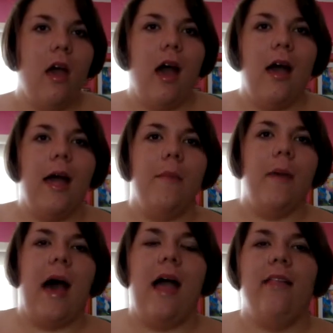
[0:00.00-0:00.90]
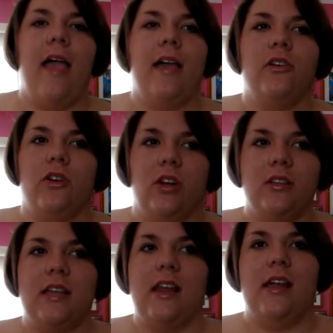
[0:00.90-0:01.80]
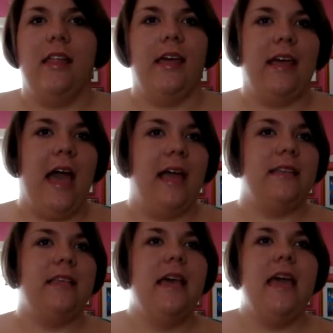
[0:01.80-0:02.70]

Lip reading: I like girls and I like guys.